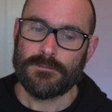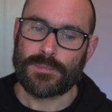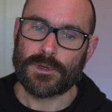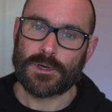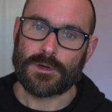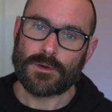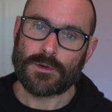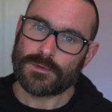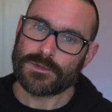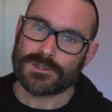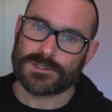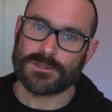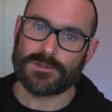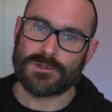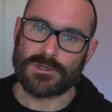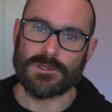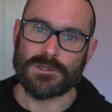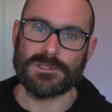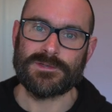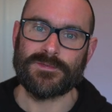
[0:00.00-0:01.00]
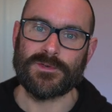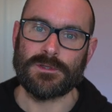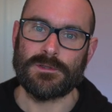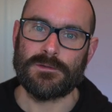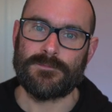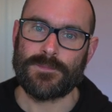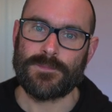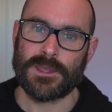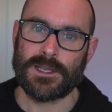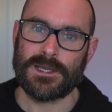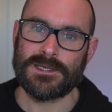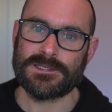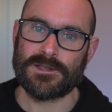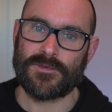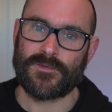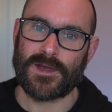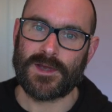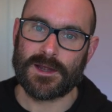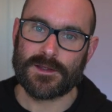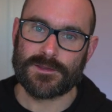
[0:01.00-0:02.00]
But also useful is the
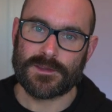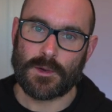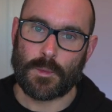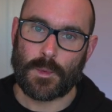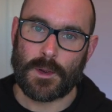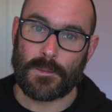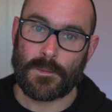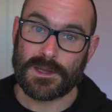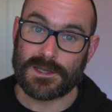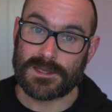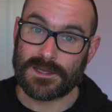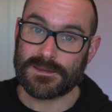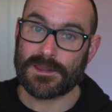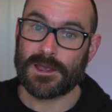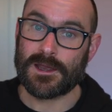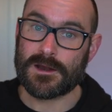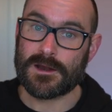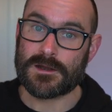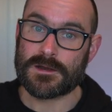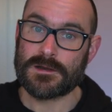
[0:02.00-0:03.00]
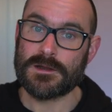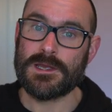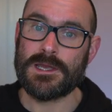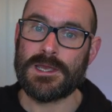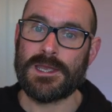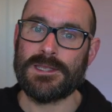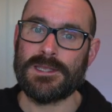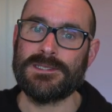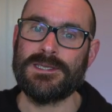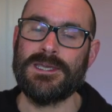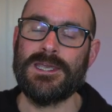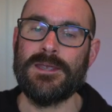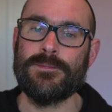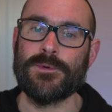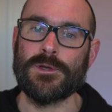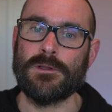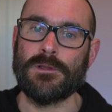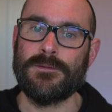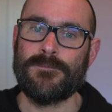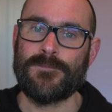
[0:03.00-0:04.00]
fact that when we did that create
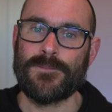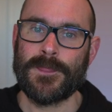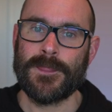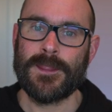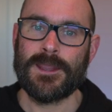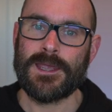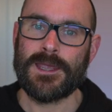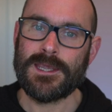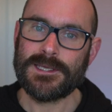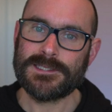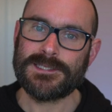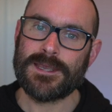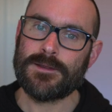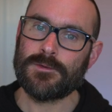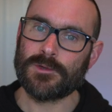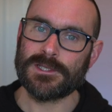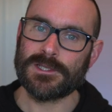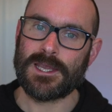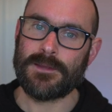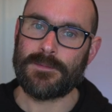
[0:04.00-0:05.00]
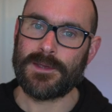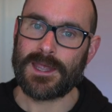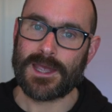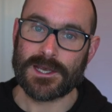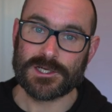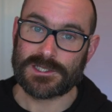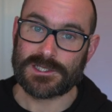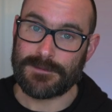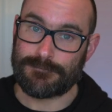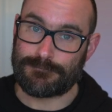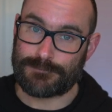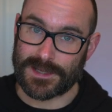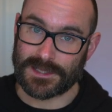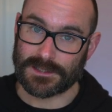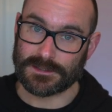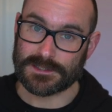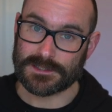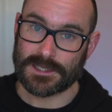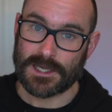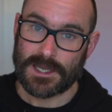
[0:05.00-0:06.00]
table, ksqlDB actually
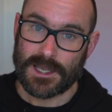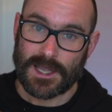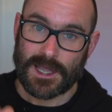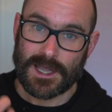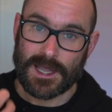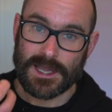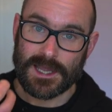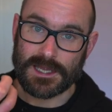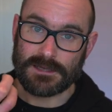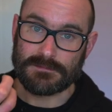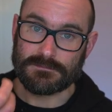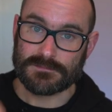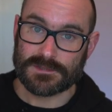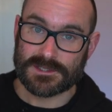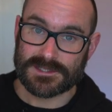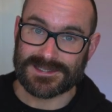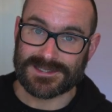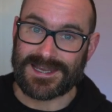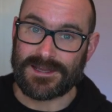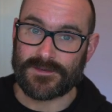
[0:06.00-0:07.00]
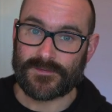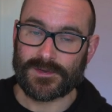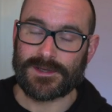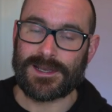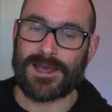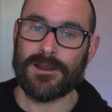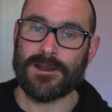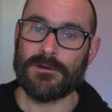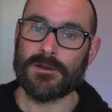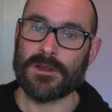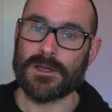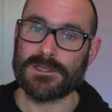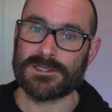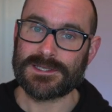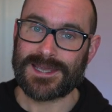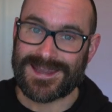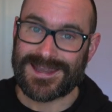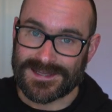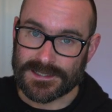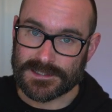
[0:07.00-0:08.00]
built a stateful aggregate
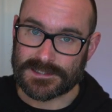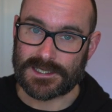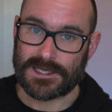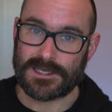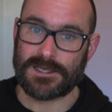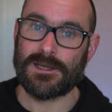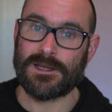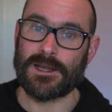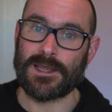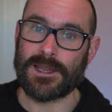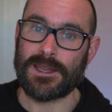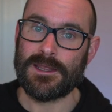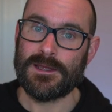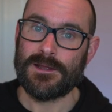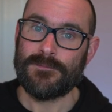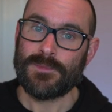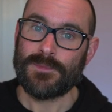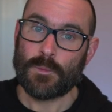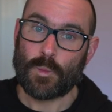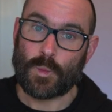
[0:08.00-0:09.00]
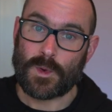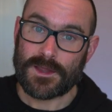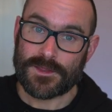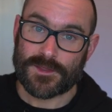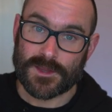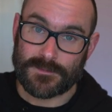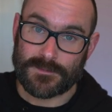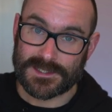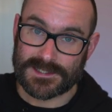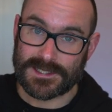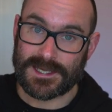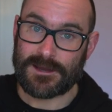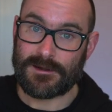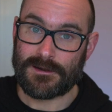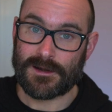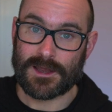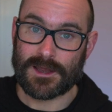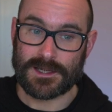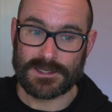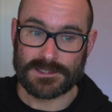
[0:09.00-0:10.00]
internally with a
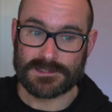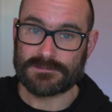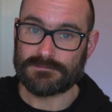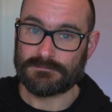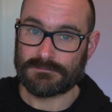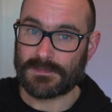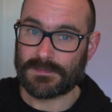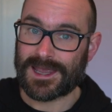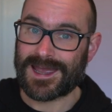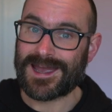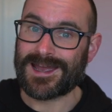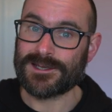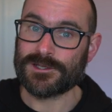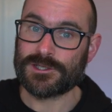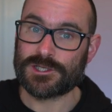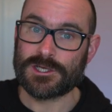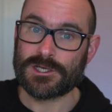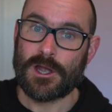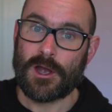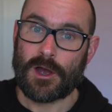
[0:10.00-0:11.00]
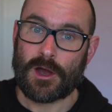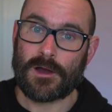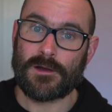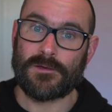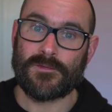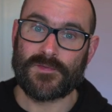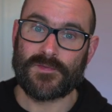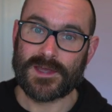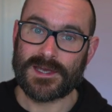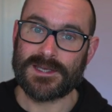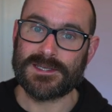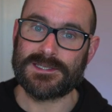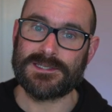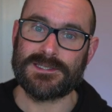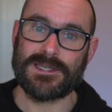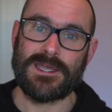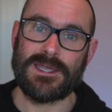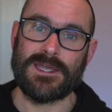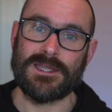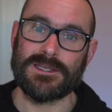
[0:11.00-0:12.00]
materialized cache of that
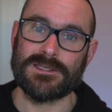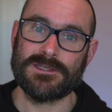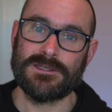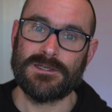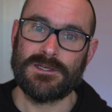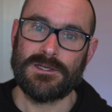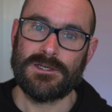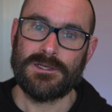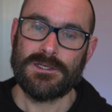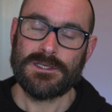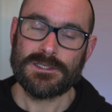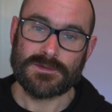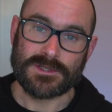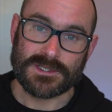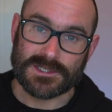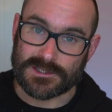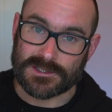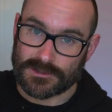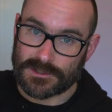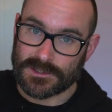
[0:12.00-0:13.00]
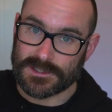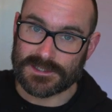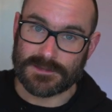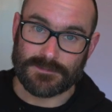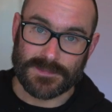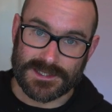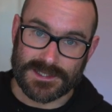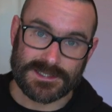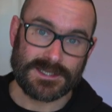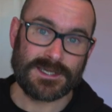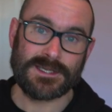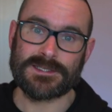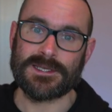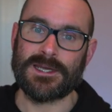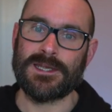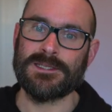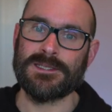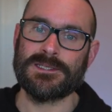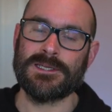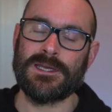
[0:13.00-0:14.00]
state. So it stores and maintains
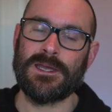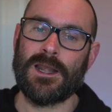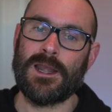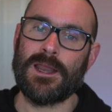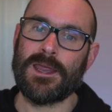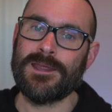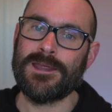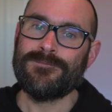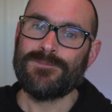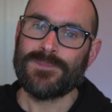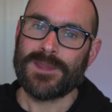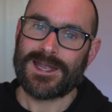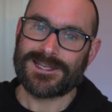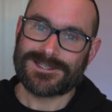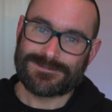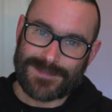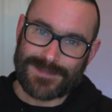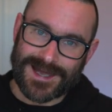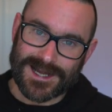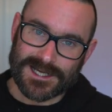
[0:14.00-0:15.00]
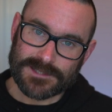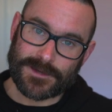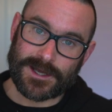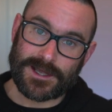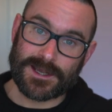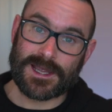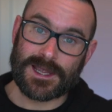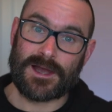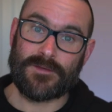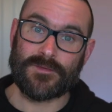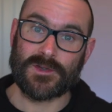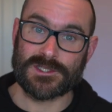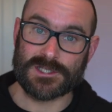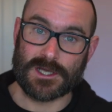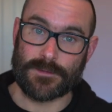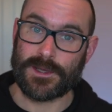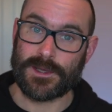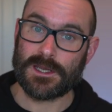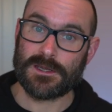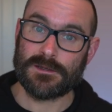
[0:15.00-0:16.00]
that internally. It's backed by a Kafka
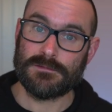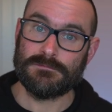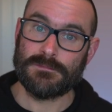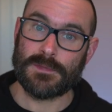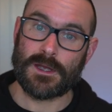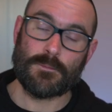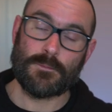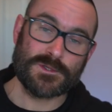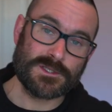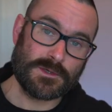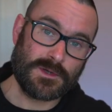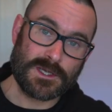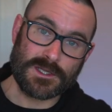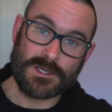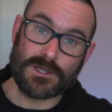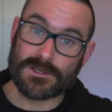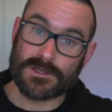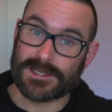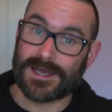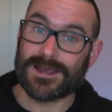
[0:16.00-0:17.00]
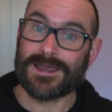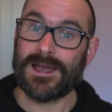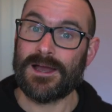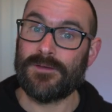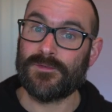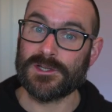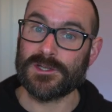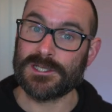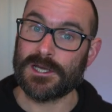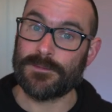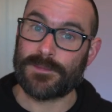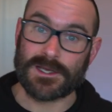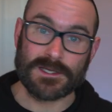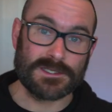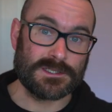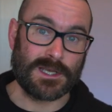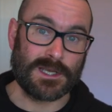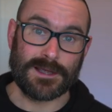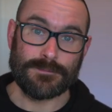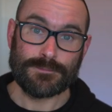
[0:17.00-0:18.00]
topic, and so we can use that Kafka topic
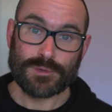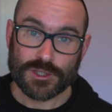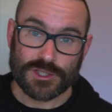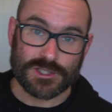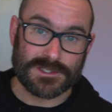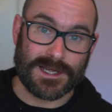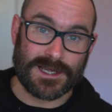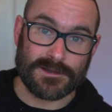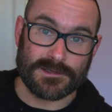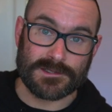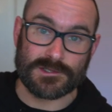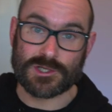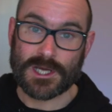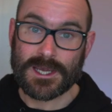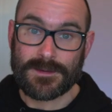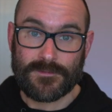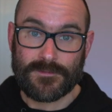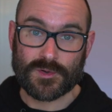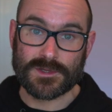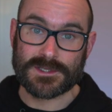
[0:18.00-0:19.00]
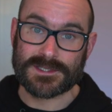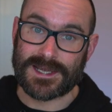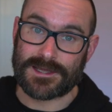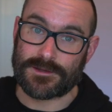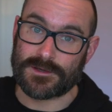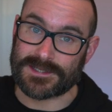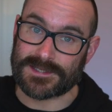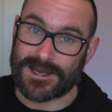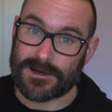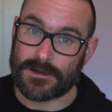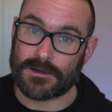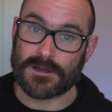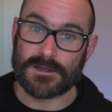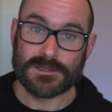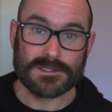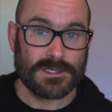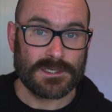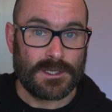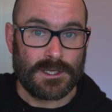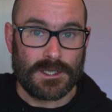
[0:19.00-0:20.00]
to like push downstream if you want to take those
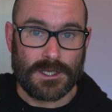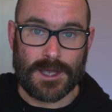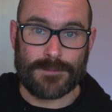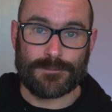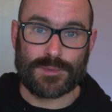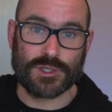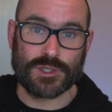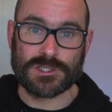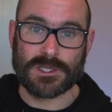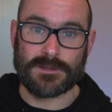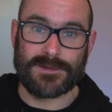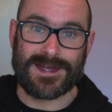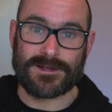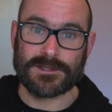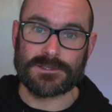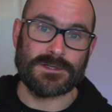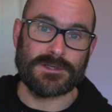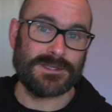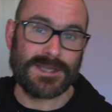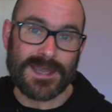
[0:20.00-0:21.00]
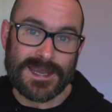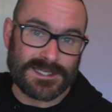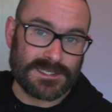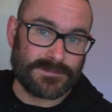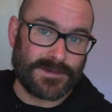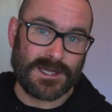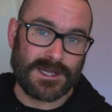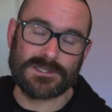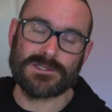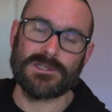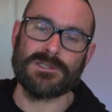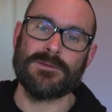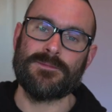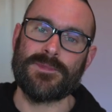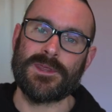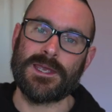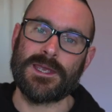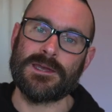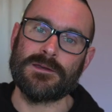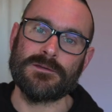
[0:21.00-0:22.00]
aggregates and push them out to a database or
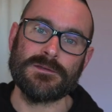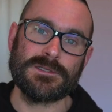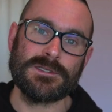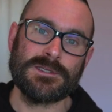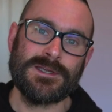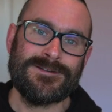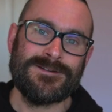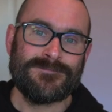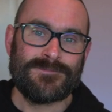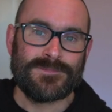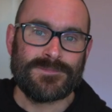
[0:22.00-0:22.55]
something else.